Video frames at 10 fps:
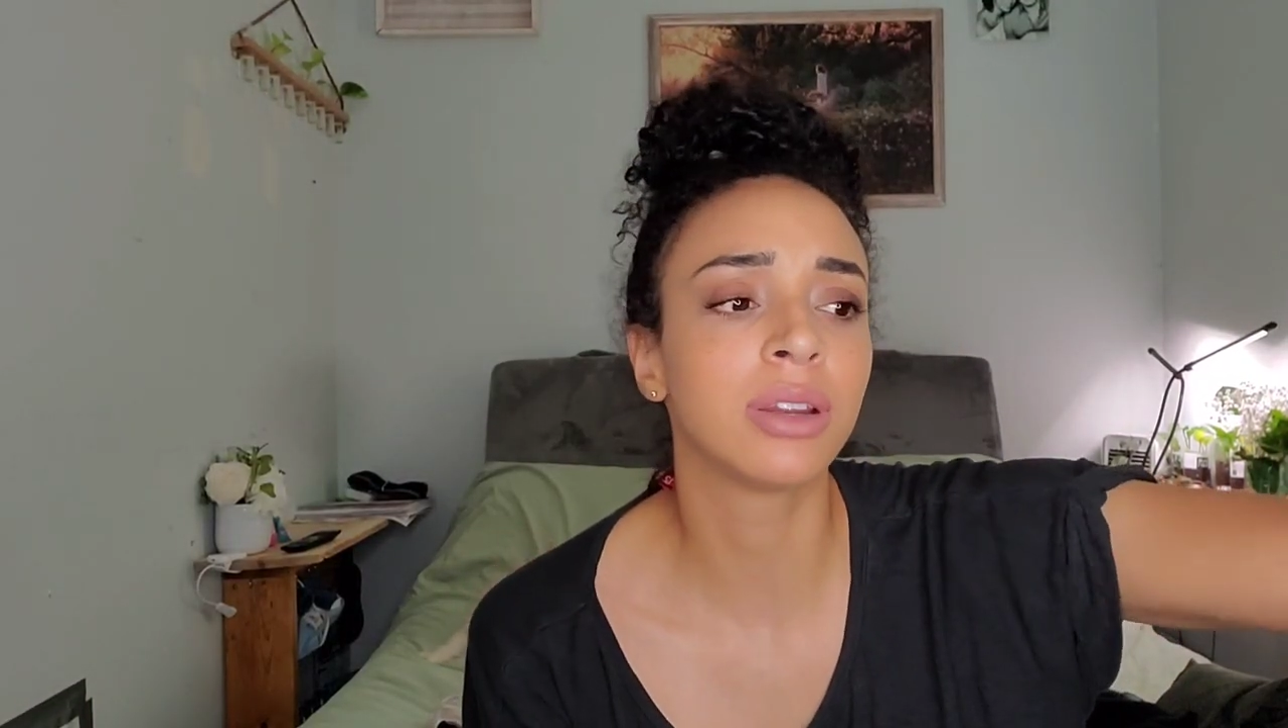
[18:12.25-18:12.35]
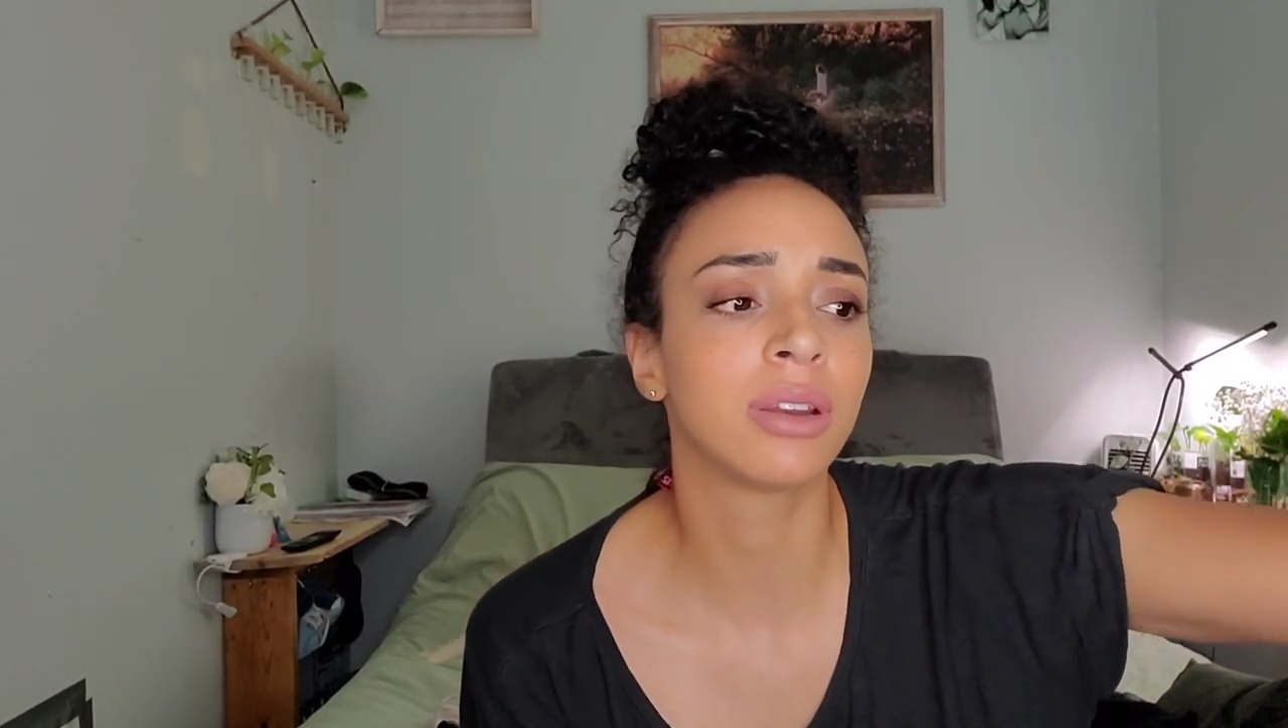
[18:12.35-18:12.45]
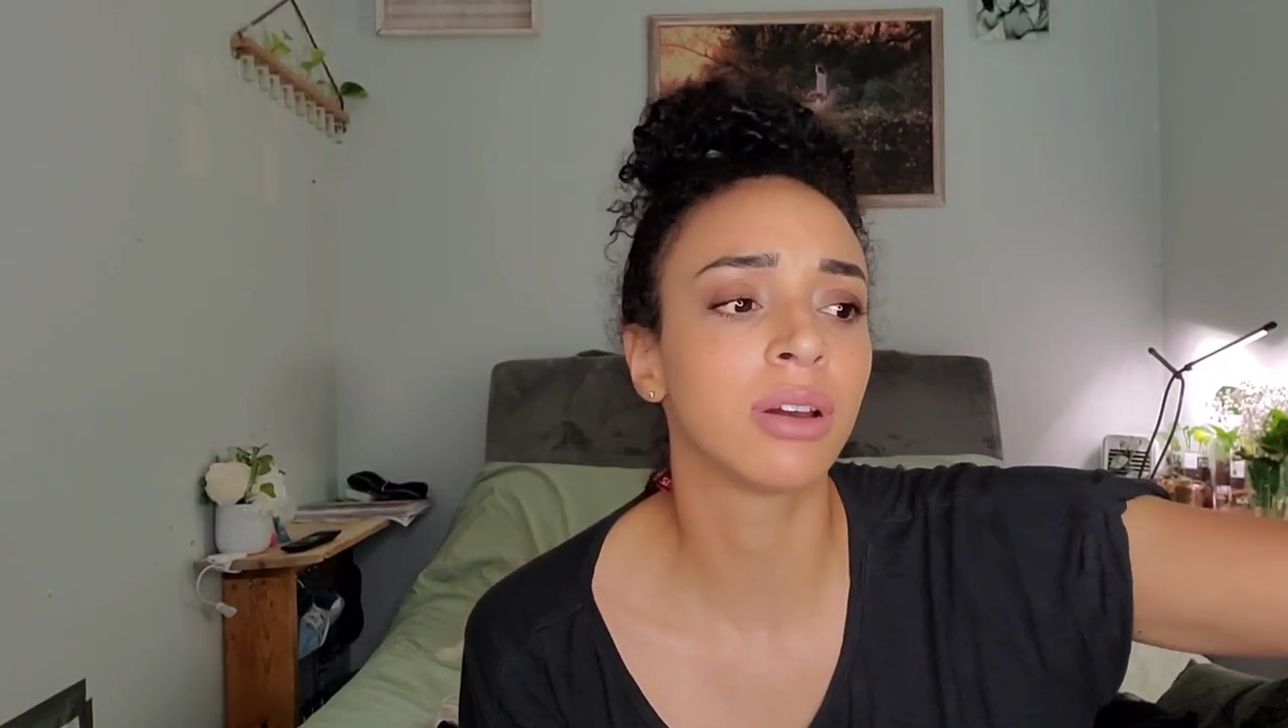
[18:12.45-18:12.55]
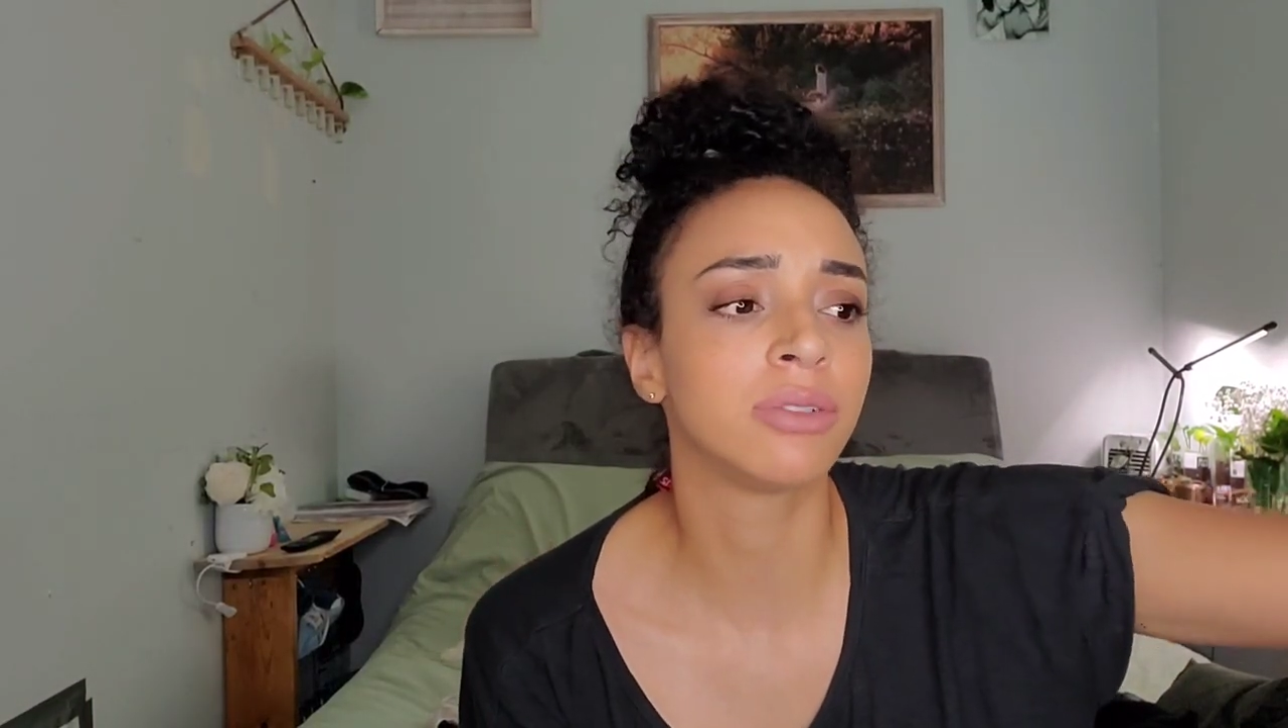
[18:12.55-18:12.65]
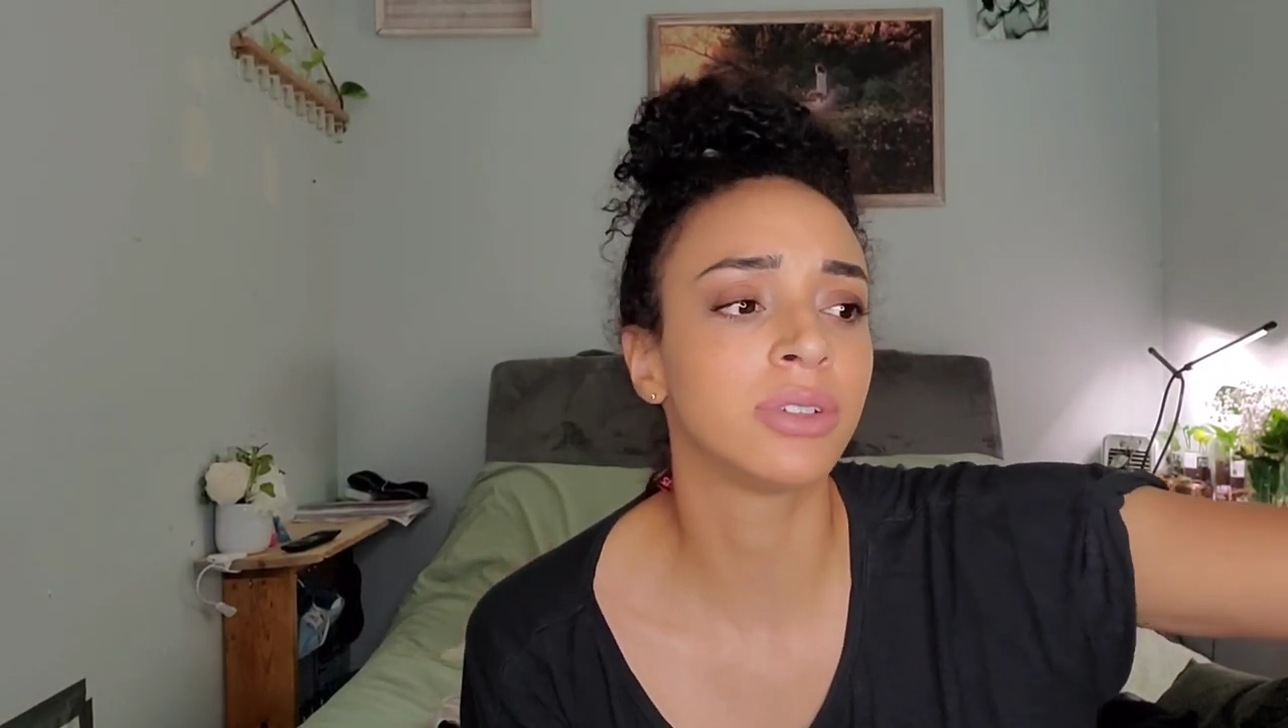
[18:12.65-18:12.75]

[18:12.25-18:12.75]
enough